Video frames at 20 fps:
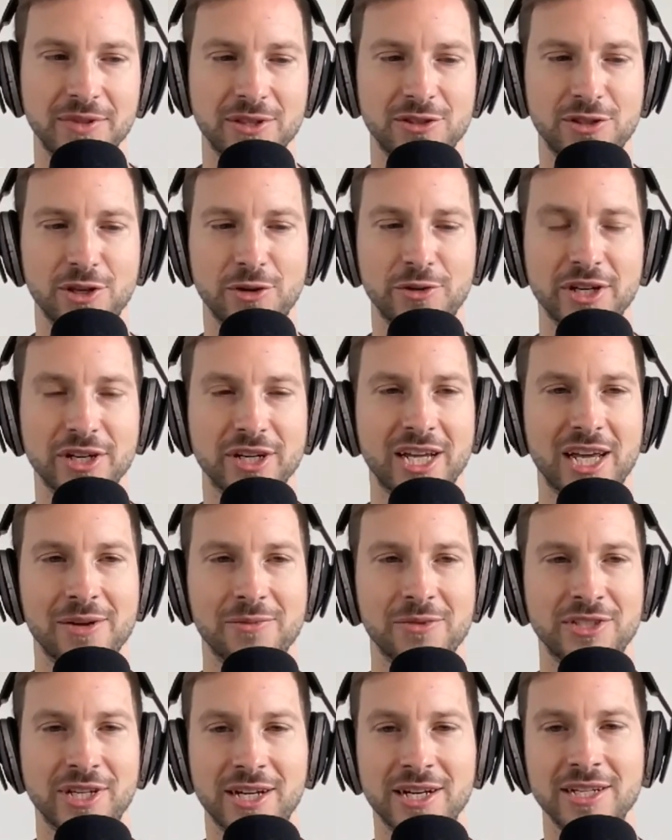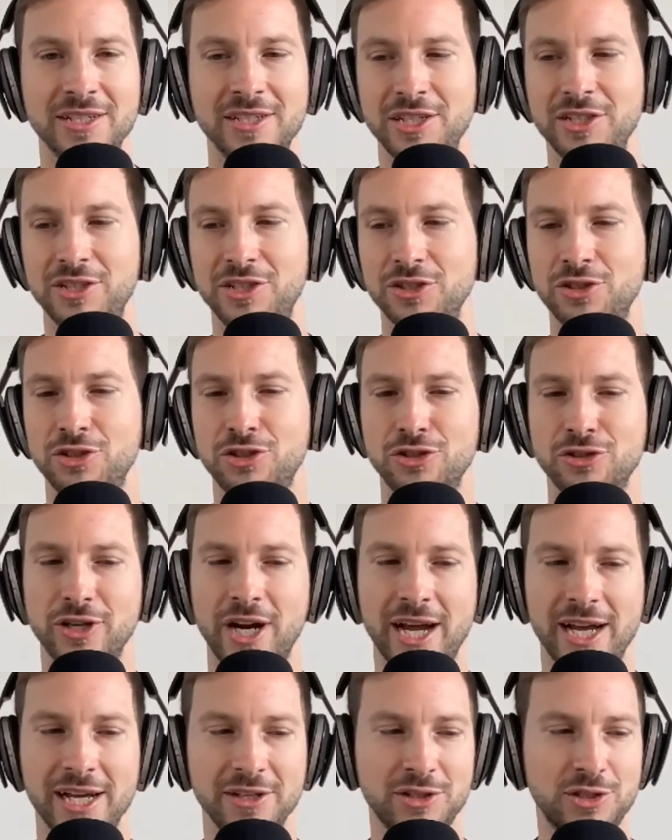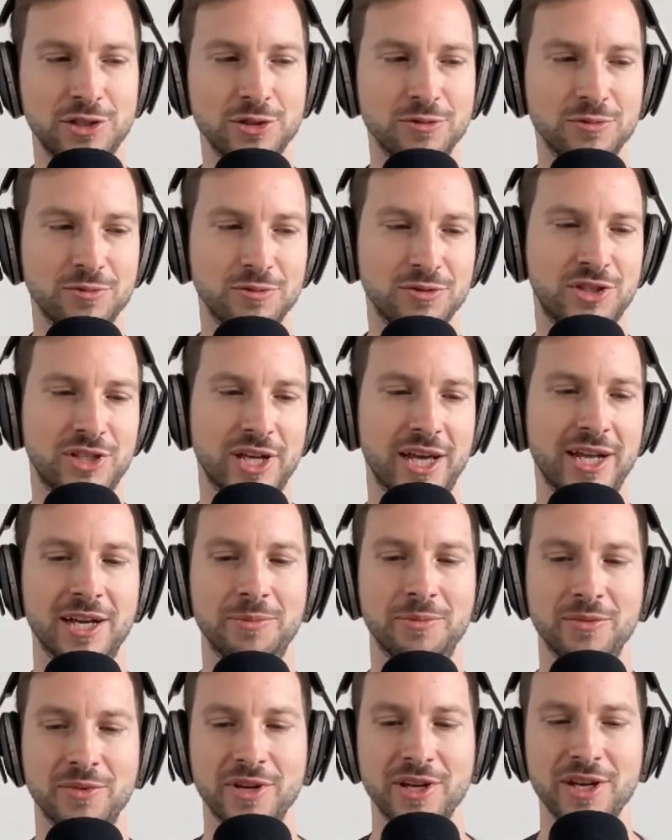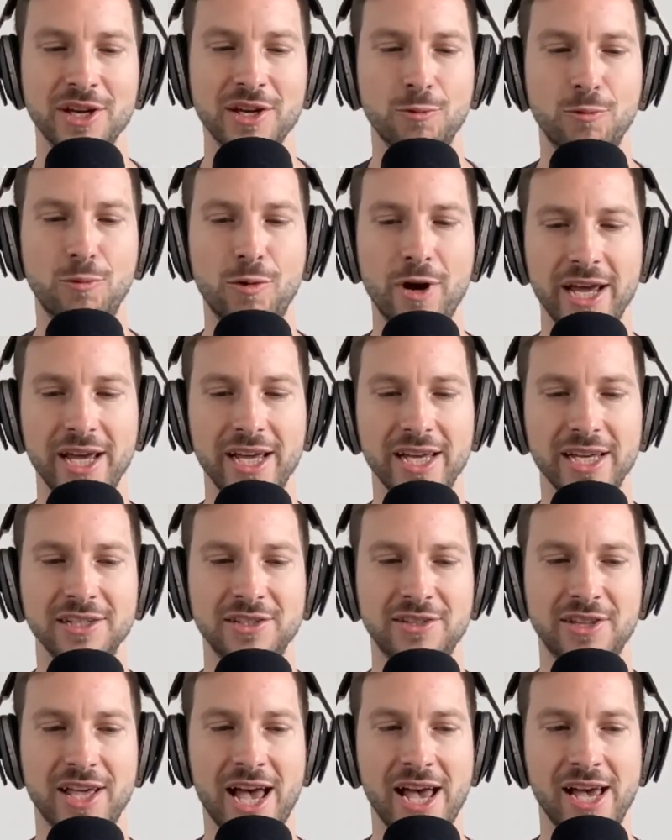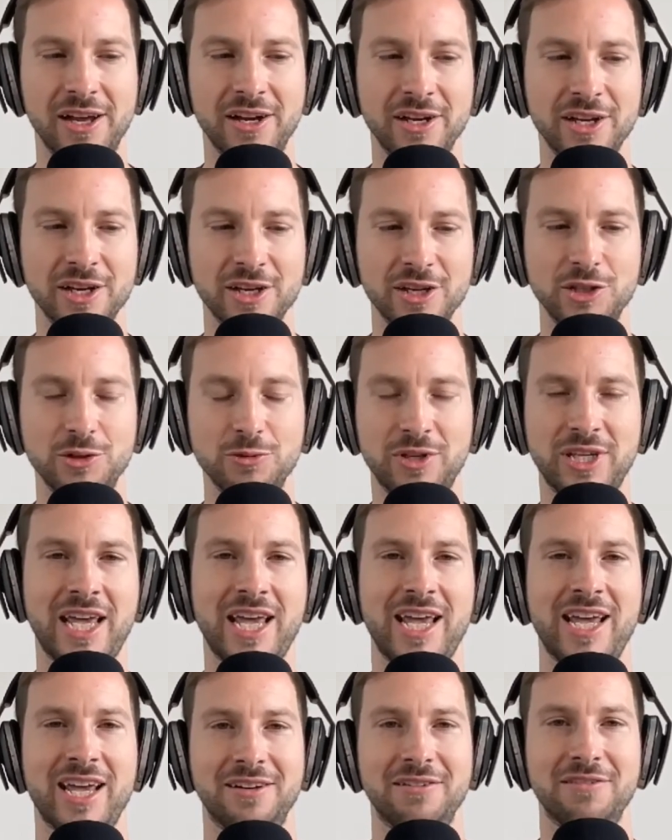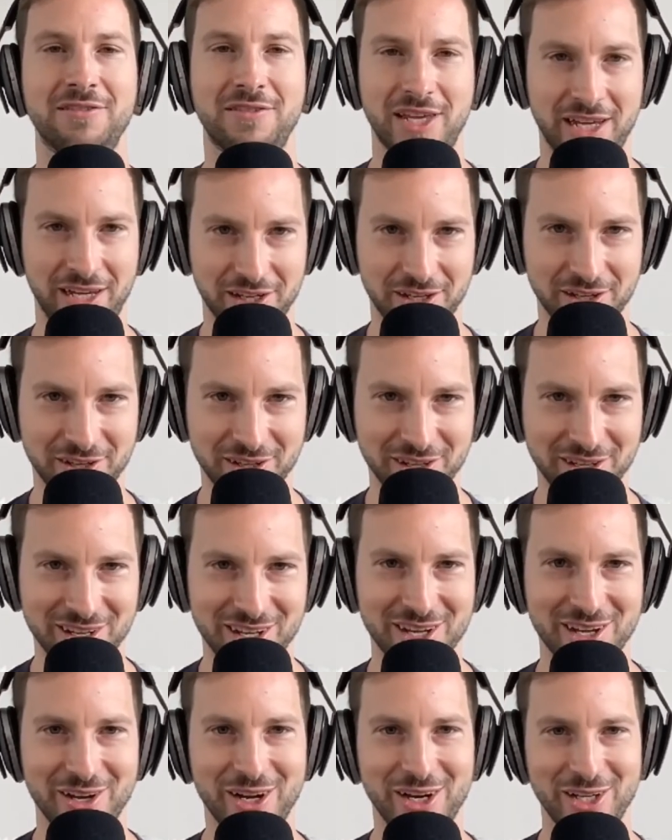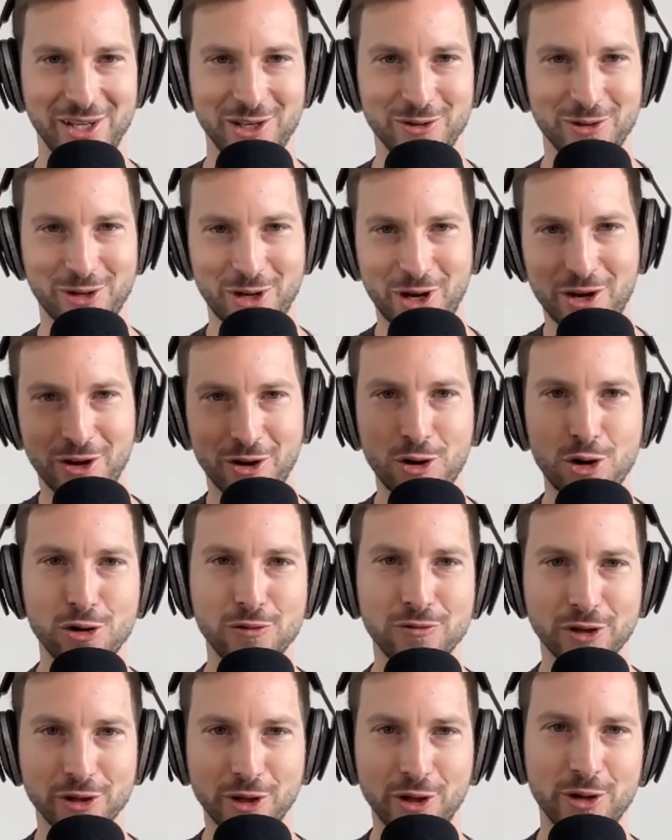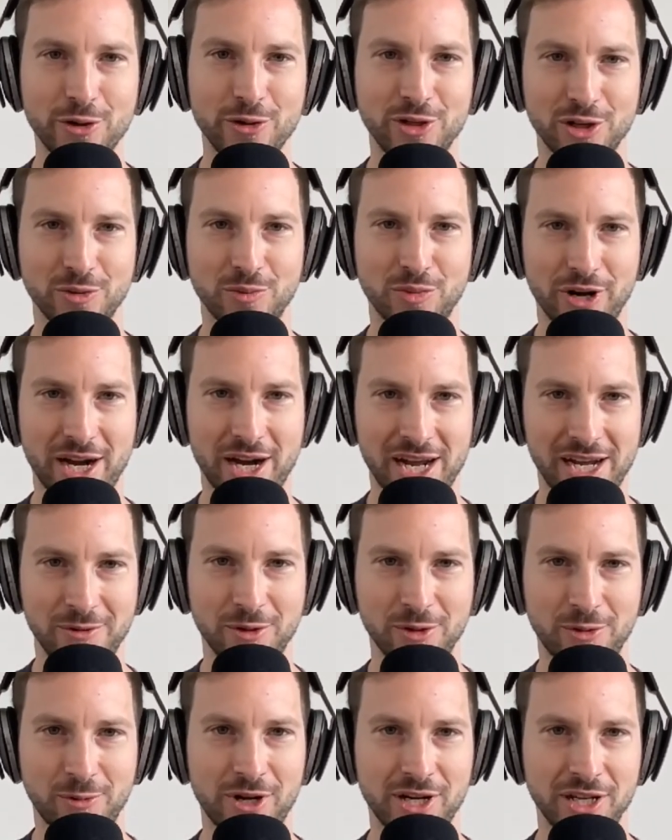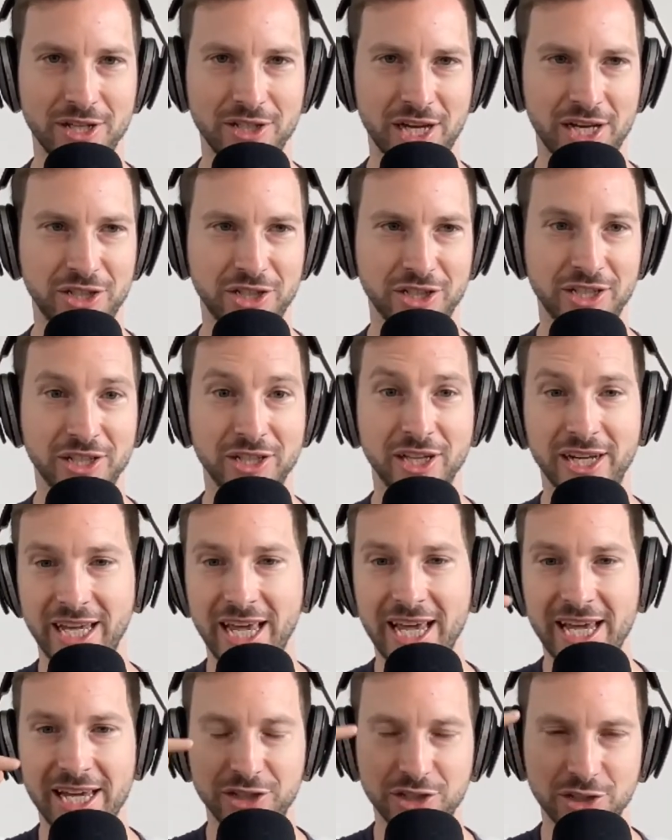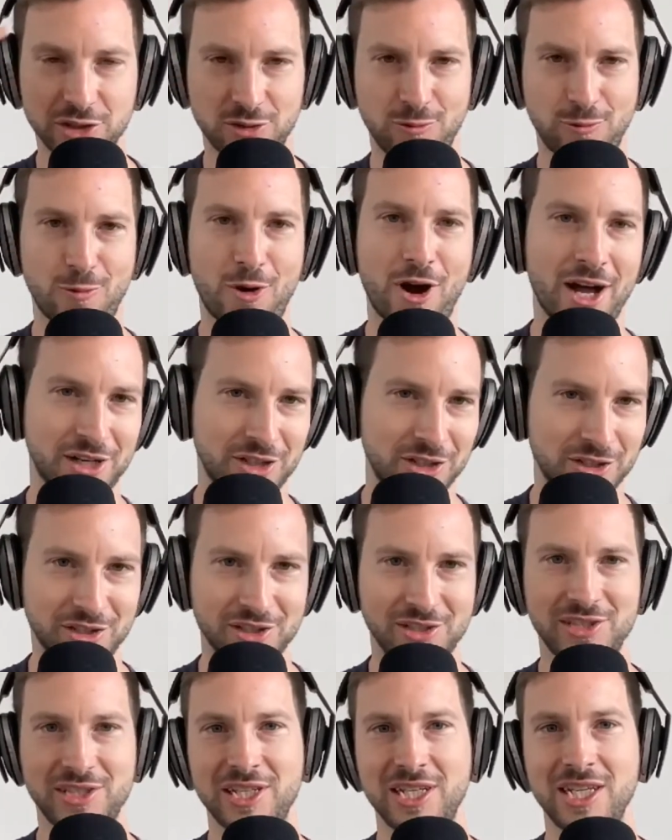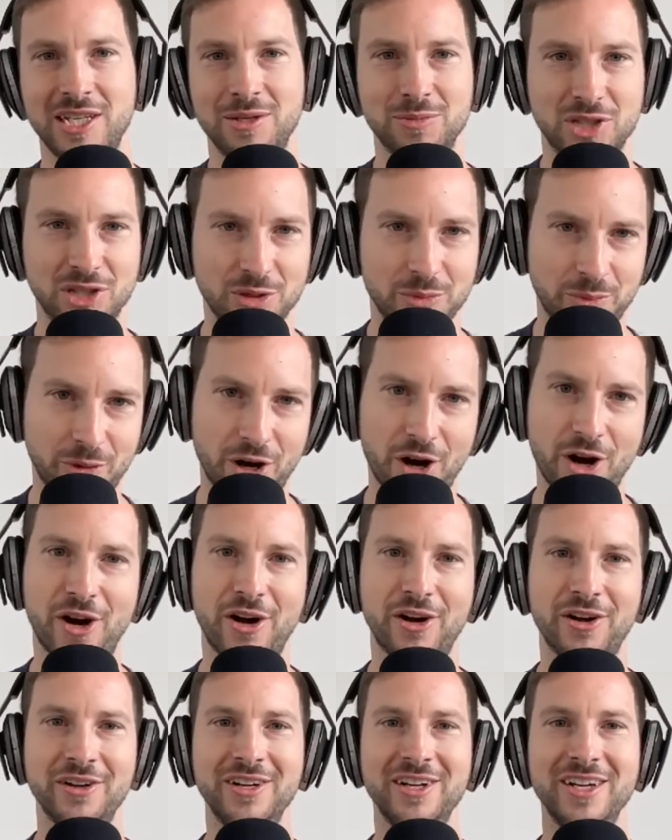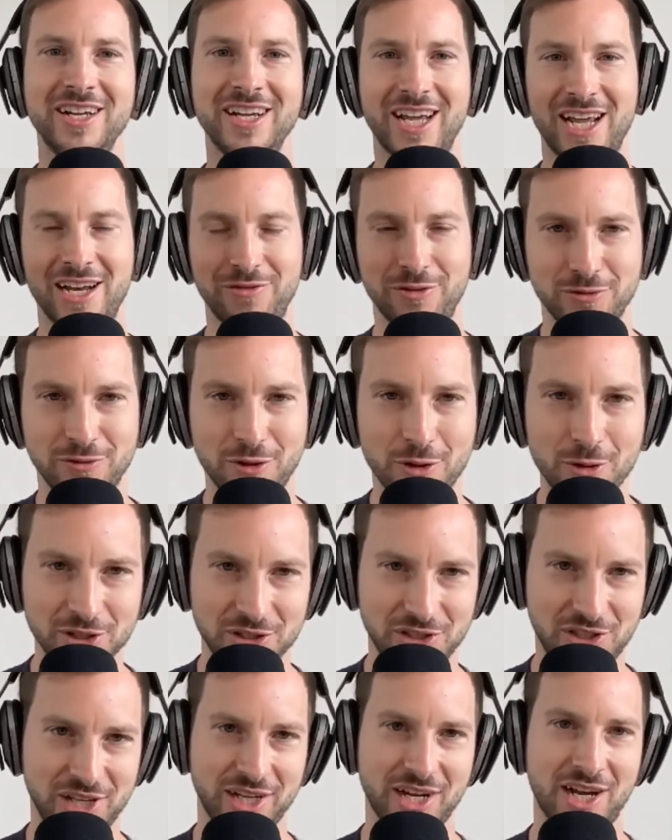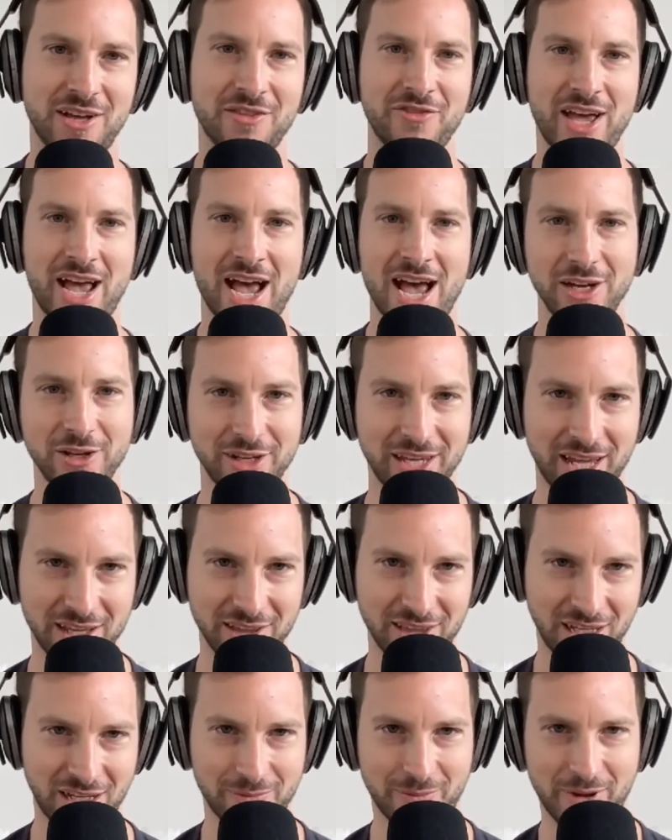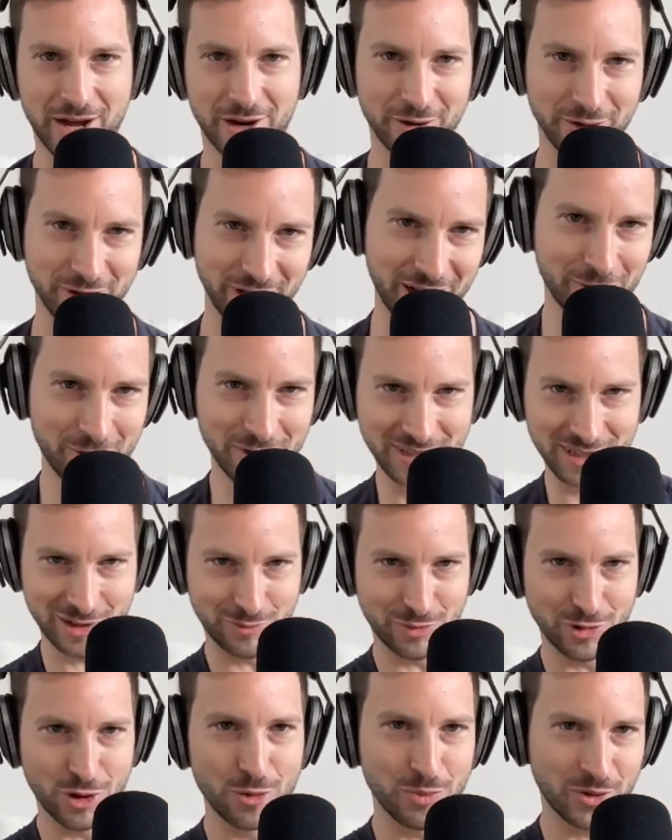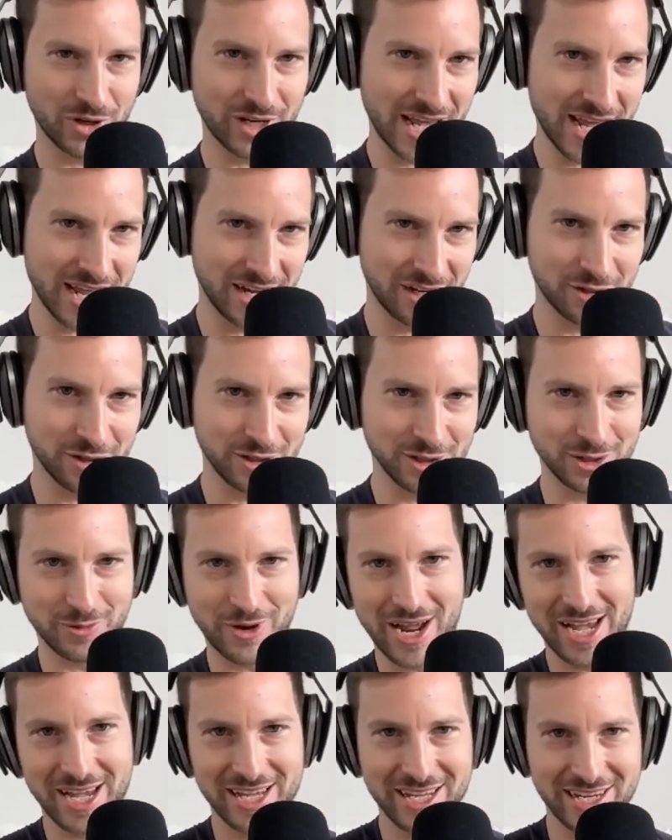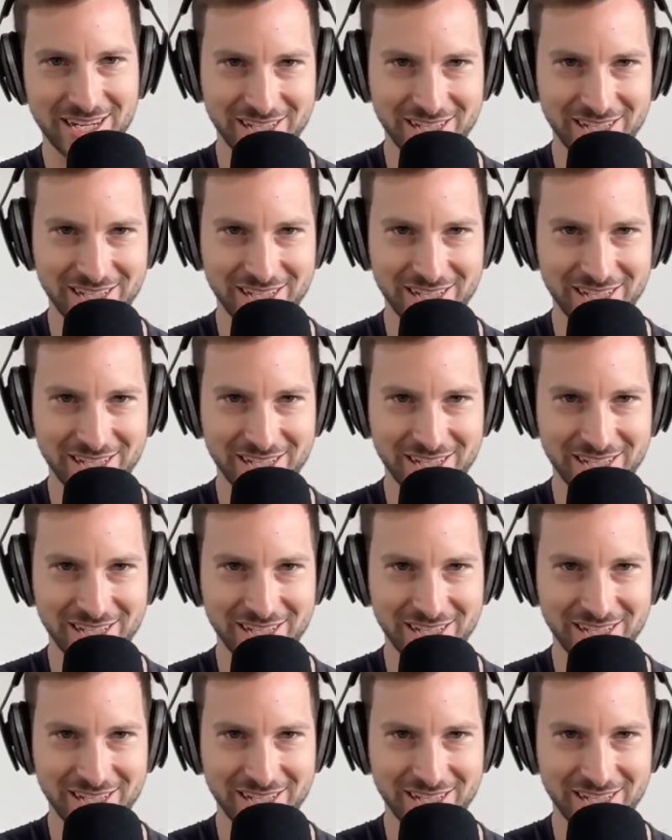So in our game of tennis, he just tries to set up ways that you can't think. Like you kind of overload your brain with one intention and like, hey, just watch the seams of the ball. And if you're focusing on that, you can't think about, okay, what's the appropriate angle? Do I hit it